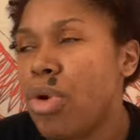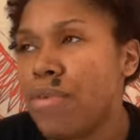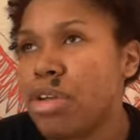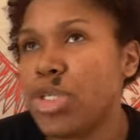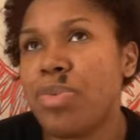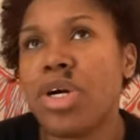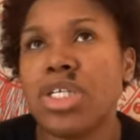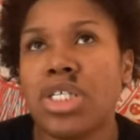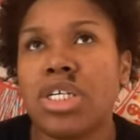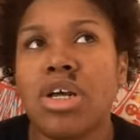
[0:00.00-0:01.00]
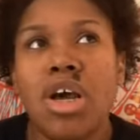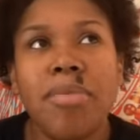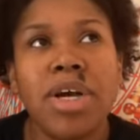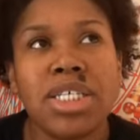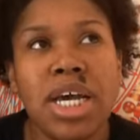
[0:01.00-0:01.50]
with this person.
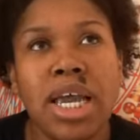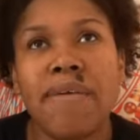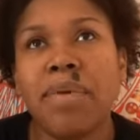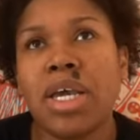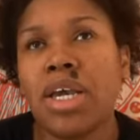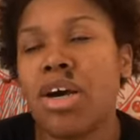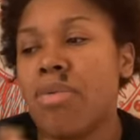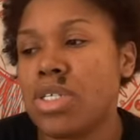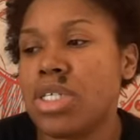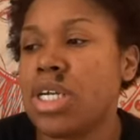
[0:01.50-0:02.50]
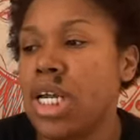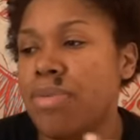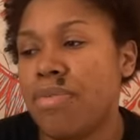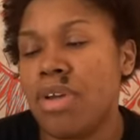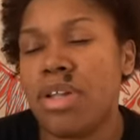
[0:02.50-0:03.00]
Because I am picking up once
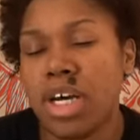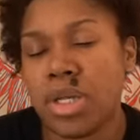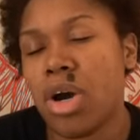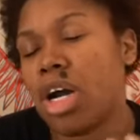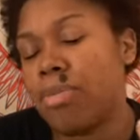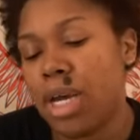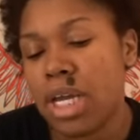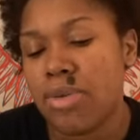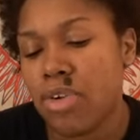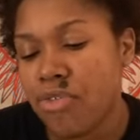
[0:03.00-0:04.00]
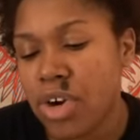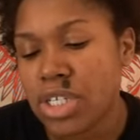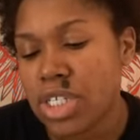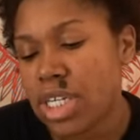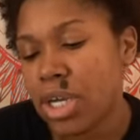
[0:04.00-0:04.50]
again with the death card being in
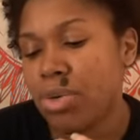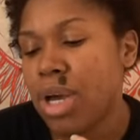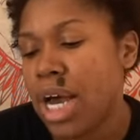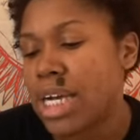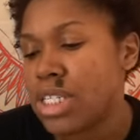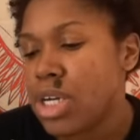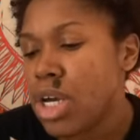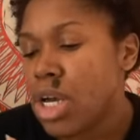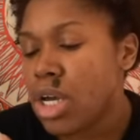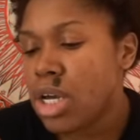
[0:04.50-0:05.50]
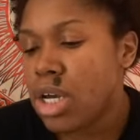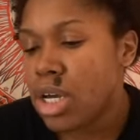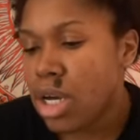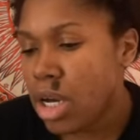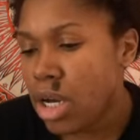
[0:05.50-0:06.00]
reverse. It's like you guys
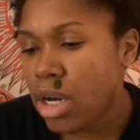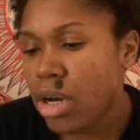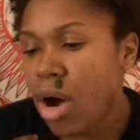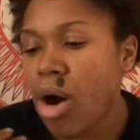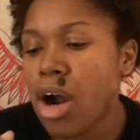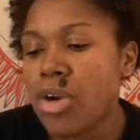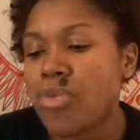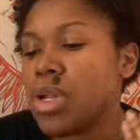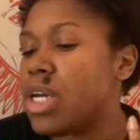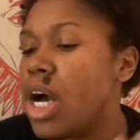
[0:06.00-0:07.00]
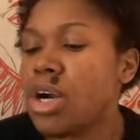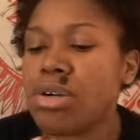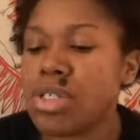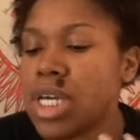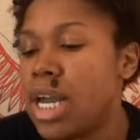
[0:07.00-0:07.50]
aren't really
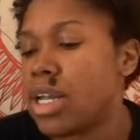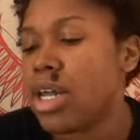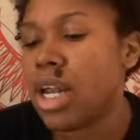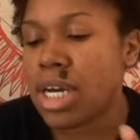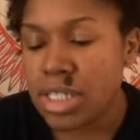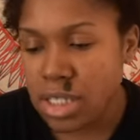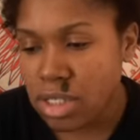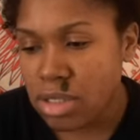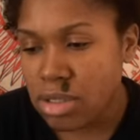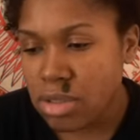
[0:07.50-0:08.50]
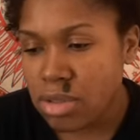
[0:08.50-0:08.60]
understanding the lesson.